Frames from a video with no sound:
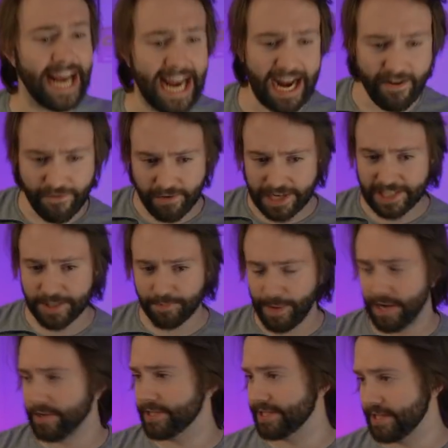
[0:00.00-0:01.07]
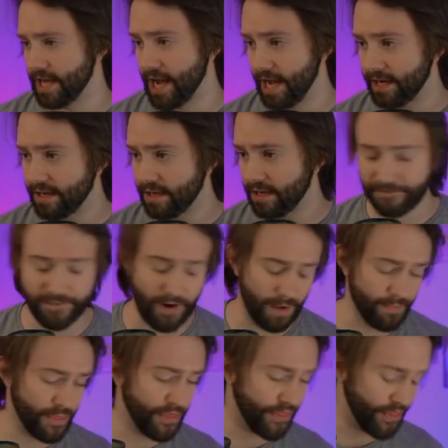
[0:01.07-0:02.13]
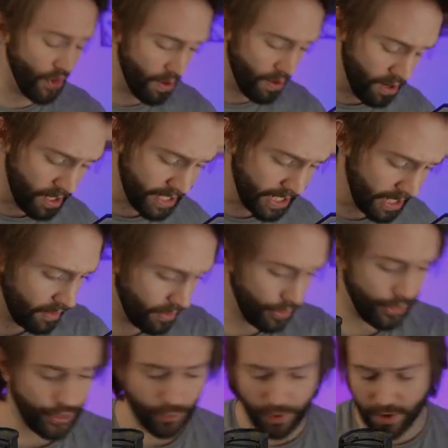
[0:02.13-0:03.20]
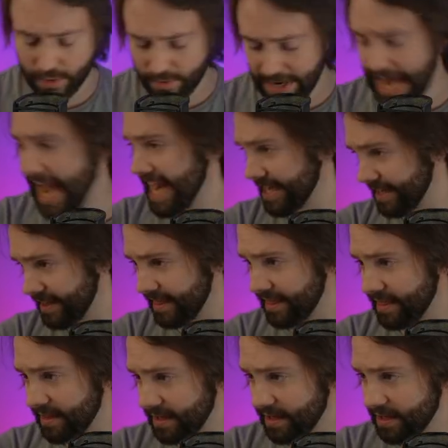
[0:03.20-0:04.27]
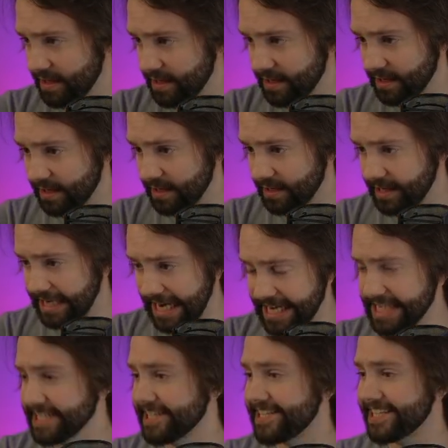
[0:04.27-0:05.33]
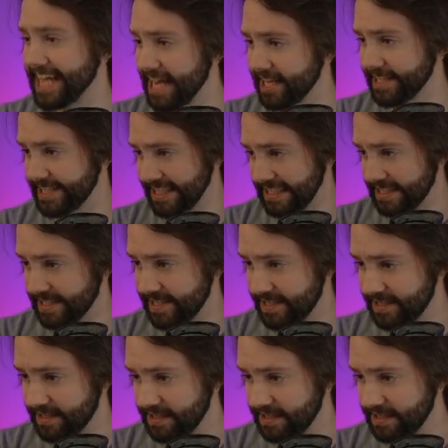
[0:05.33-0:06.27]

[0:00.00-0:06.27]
every spell slot from 3rd through 9th getting skeletons